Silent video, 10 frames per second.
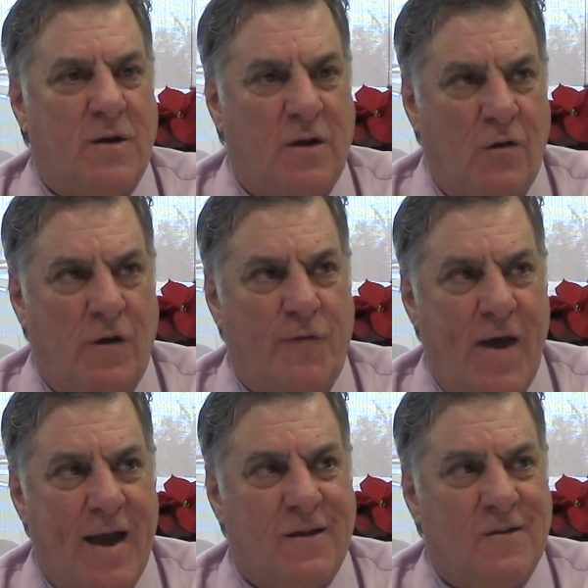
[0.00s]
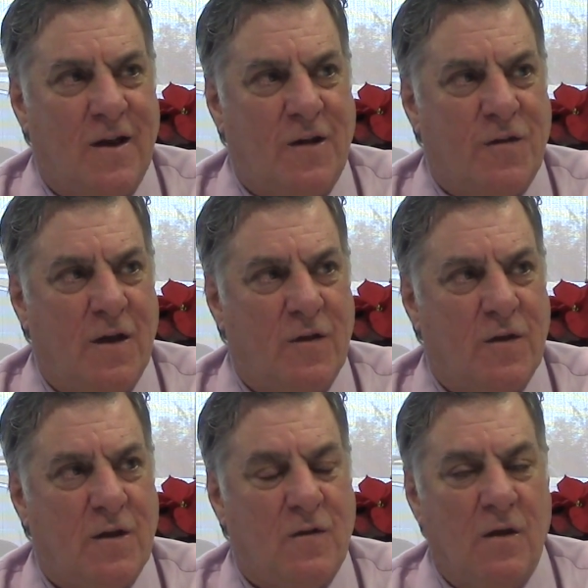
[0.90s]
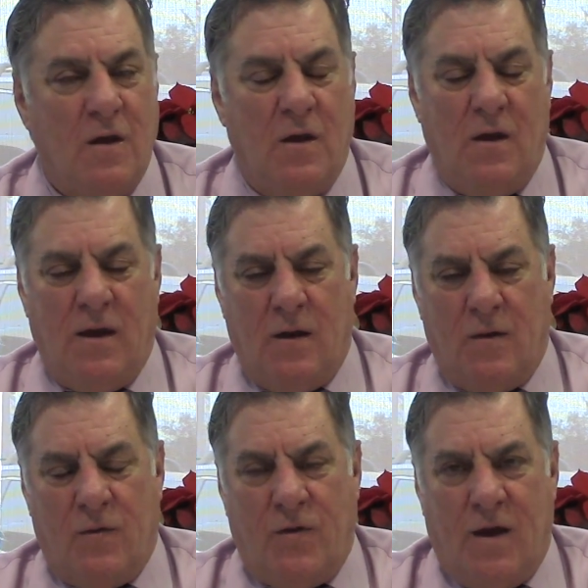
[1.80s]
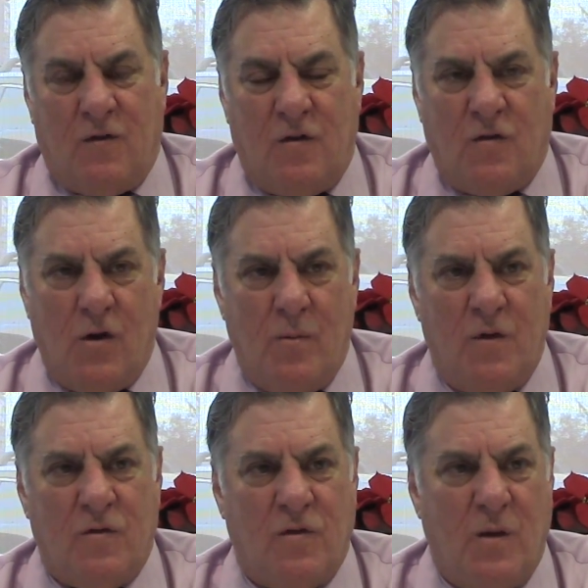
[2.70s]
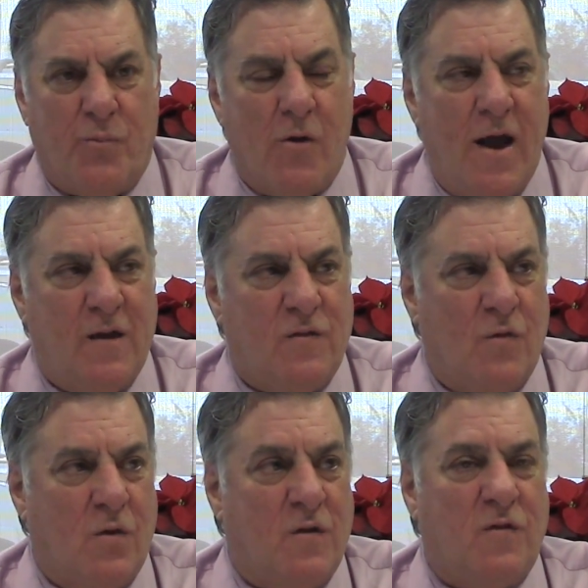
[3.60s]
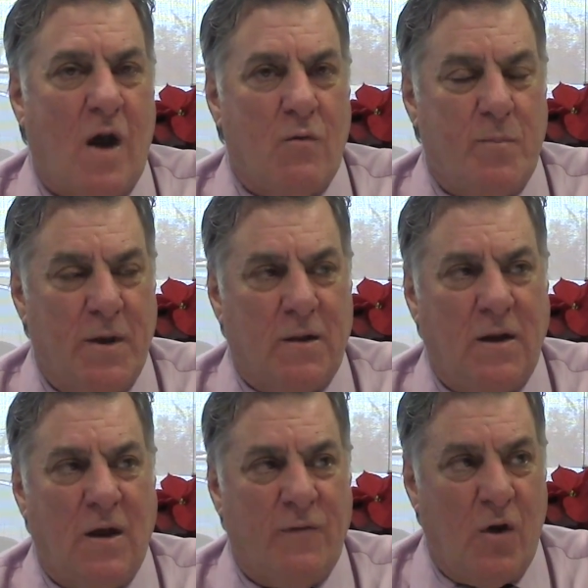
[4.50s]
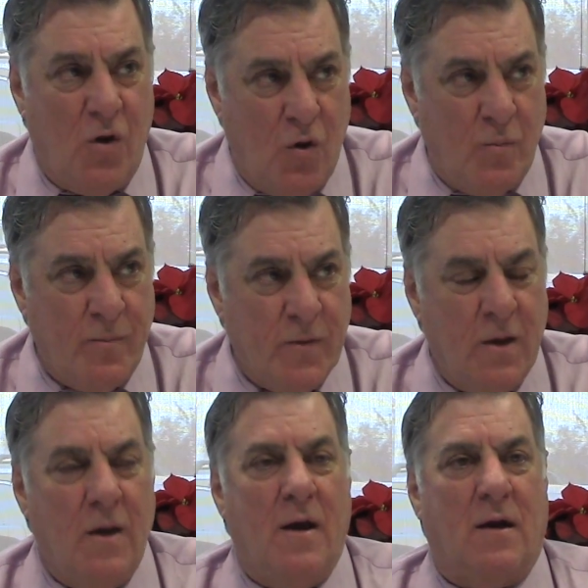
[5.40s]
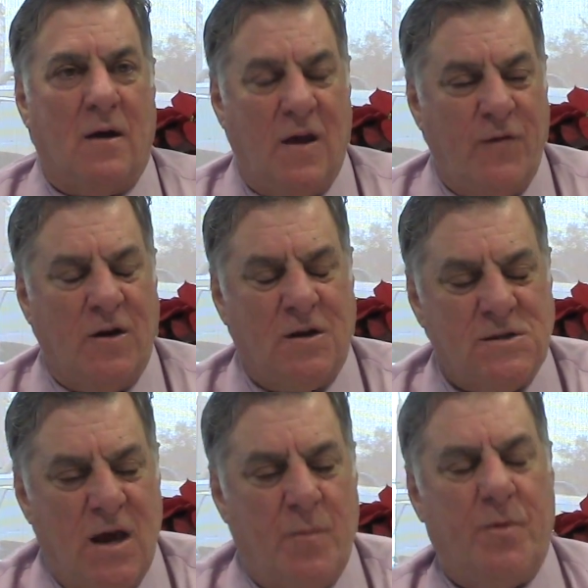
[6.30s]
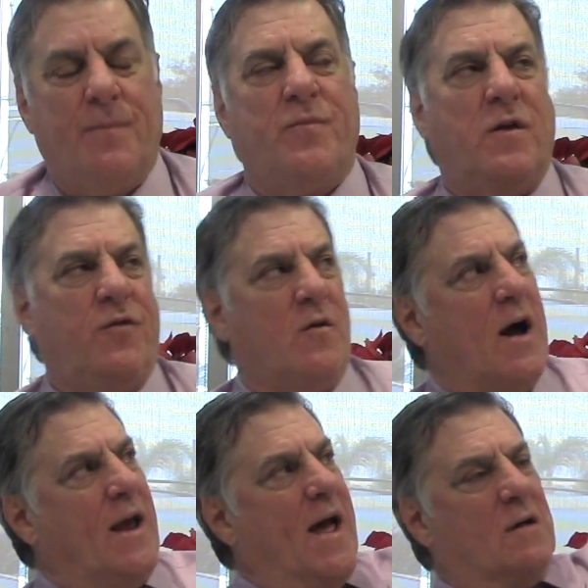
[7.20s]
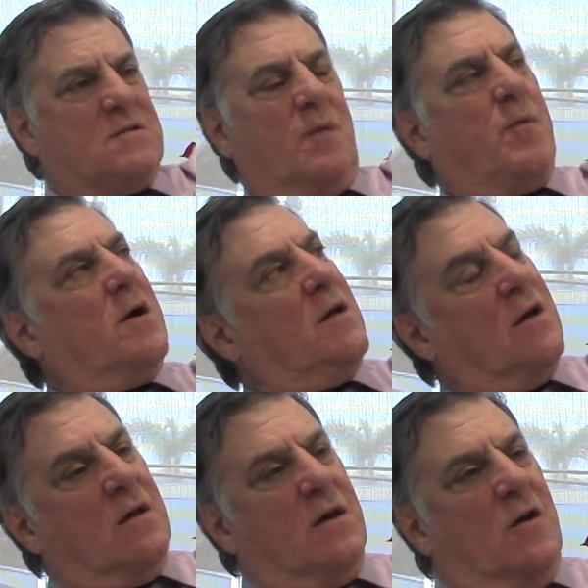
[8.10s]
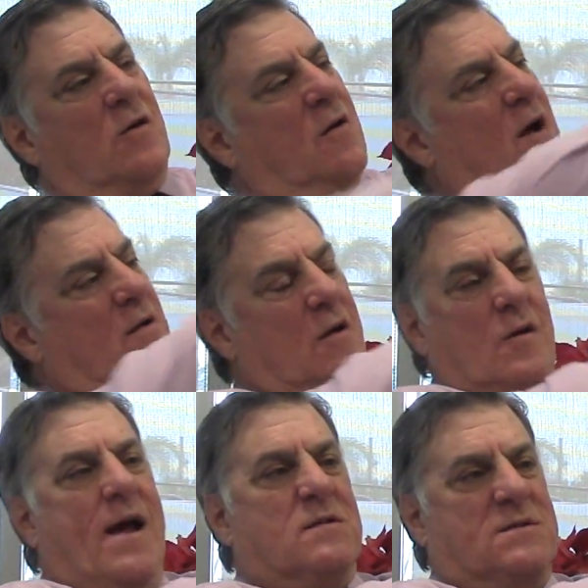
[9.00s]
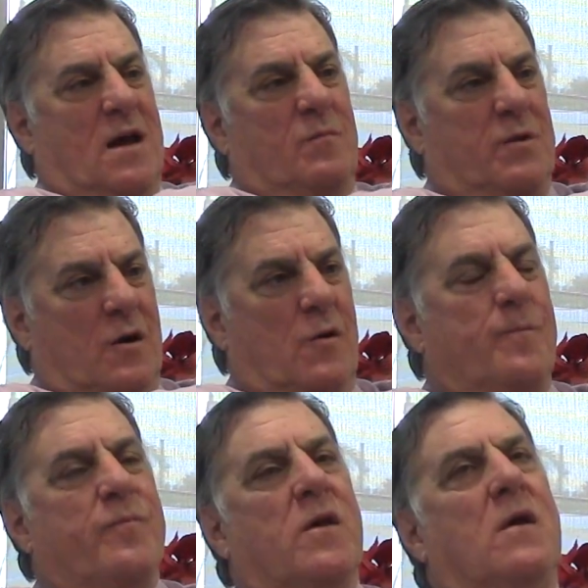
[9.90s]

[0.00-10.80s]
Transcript: material fact is anything that determines the price or desirability of a home. And I'll give you an example. If you've got a house up on a hill here, and you've got another house down below,